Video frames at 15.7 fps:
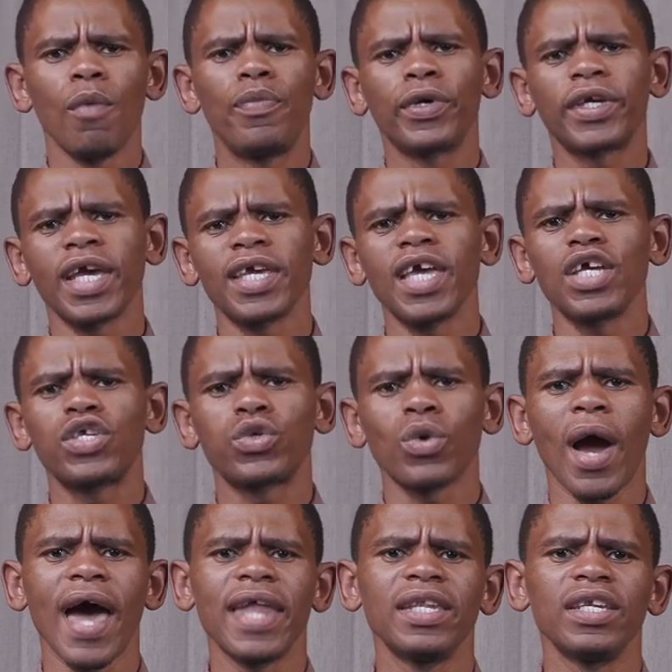bukeng ya
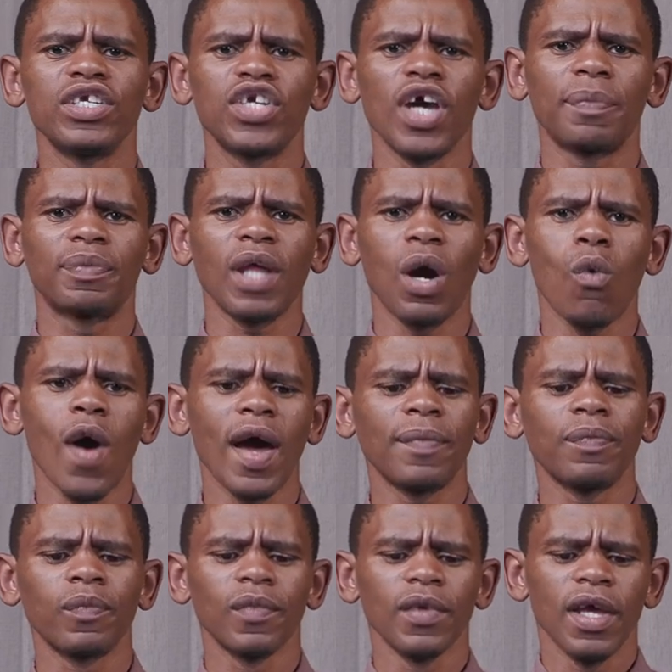Johannes chapter 1